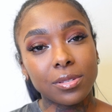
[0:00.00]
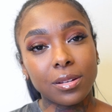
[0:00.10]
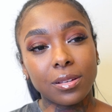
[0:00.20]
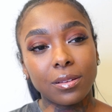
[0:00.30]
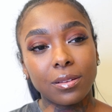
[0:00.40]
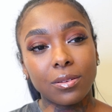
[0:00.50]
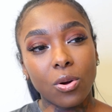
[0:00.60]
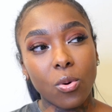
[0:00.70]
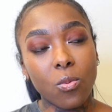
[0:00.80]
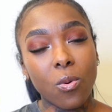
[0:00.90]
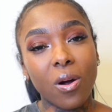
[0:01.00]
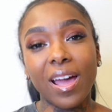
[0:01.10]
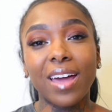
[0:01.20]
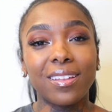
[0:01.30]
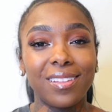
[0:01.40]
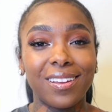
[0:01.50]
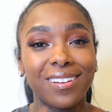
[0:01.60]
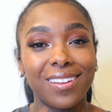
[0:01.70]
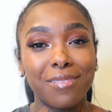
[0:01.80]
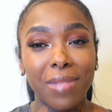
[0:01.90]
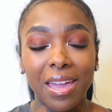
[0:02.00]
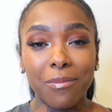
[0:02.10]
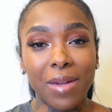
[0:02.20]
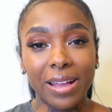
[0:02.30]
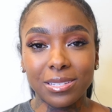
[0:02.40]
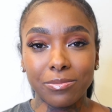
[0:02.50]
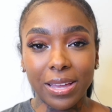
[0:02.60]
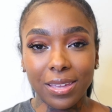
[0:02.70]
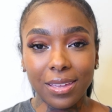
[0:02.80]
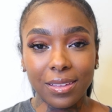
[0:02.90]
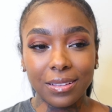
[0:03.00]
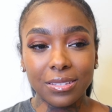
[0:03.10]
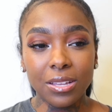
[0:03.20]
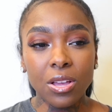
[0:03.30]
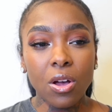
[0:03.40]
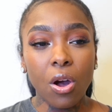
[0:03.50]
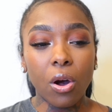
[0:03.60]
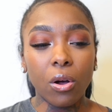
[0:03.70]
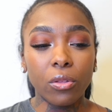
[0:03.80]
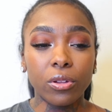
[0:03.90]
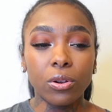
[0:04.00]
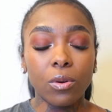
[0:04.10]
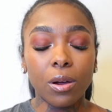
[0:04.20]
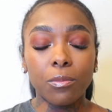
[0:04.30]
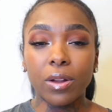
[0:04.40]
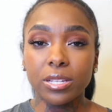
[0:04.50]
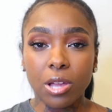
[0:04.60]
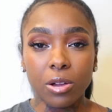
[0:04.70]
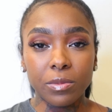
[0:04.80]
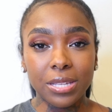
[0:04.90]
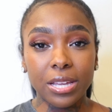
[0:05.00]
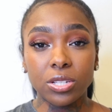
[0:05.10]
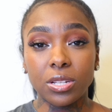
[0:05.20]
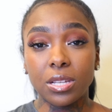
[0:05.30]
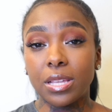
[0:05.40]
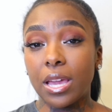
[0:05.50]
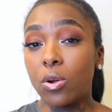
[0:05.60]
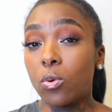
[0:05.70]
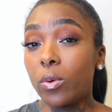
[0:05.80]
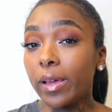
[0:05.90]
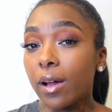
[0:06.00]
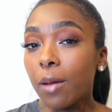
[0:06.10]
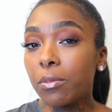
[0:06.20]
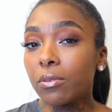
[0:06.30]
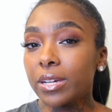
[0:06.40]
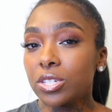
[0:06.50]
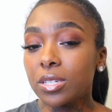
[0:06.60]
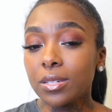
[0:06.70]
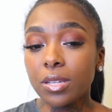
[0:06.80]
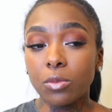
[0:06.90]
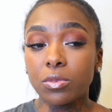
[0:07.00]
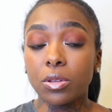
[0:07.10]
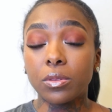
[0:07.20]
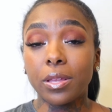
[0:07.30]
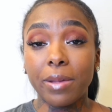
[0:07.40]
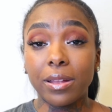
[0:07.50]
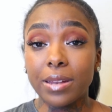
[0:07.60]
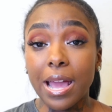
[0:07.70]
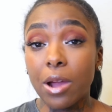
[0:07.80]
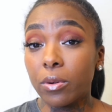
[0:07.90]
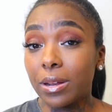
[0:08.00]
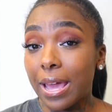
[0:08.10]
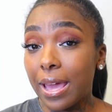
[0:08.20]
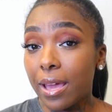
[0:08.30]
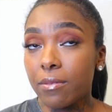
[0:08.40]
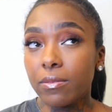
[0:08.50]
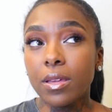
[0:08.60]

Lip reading: gonna walk out of there and make it back to my kids. Although a breast augmentation is a quick operation, it was only about an hour and a half,